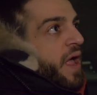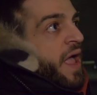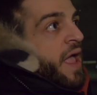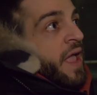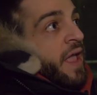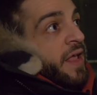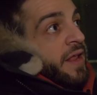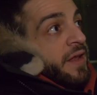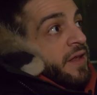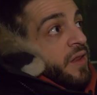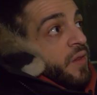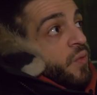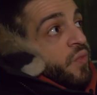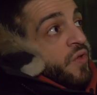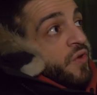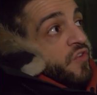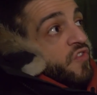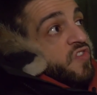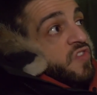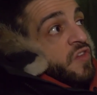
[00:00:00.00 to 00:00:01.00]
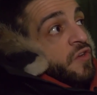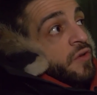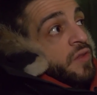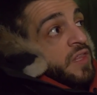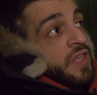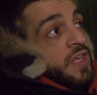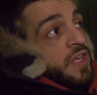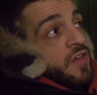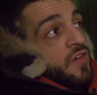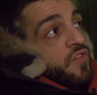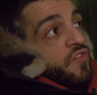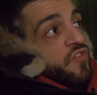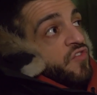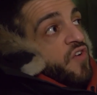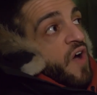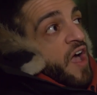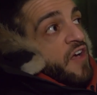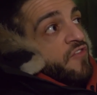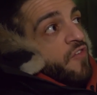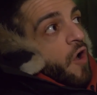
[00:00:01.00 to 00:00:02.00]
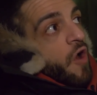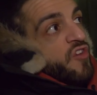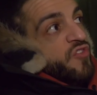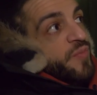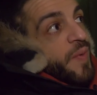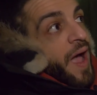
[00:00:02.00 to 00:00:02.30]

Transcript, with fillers: and there's literally five cars